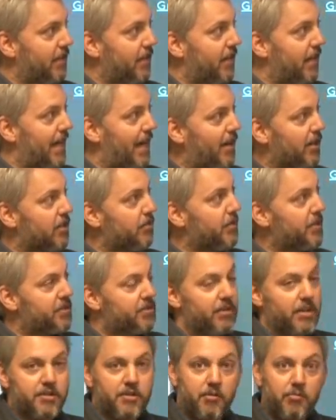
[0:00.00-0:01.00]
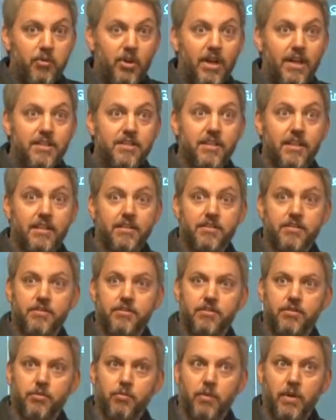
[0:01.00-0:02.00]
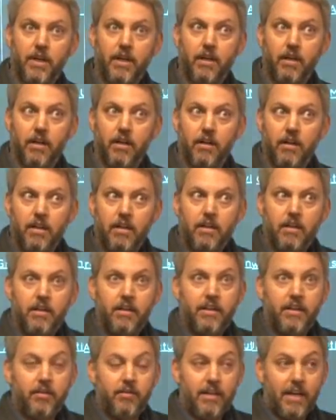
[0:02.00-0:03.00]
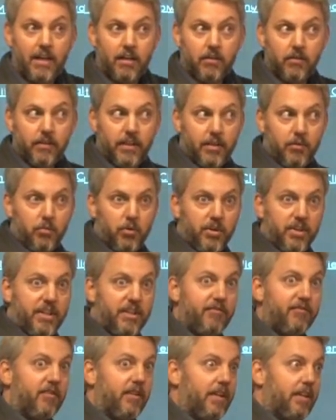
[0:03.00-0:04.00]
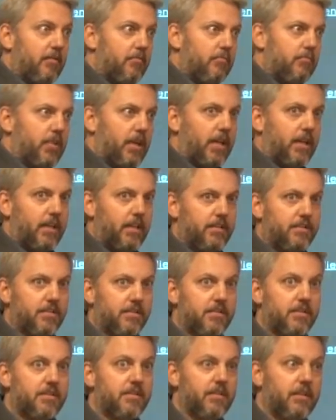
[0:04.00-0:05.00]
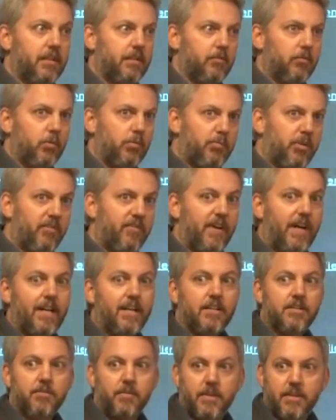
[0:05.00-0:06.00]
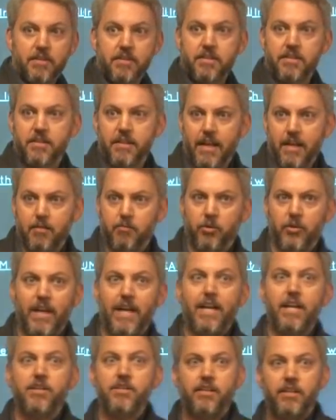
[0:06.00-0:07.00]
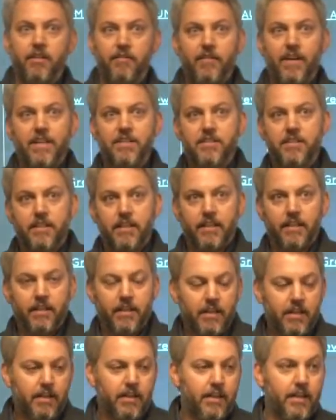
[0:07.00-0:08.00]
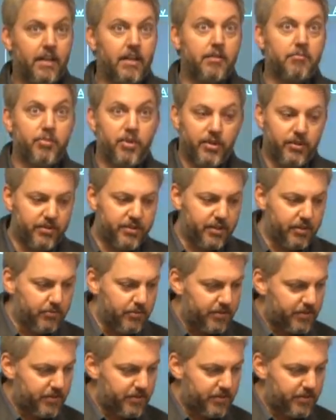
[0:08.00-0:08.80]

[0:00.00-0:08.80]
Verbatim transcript: uh, how can we structure a process to where you know, not only we're different, but it's a, it will provide us with a sustainable edge in investing and produce good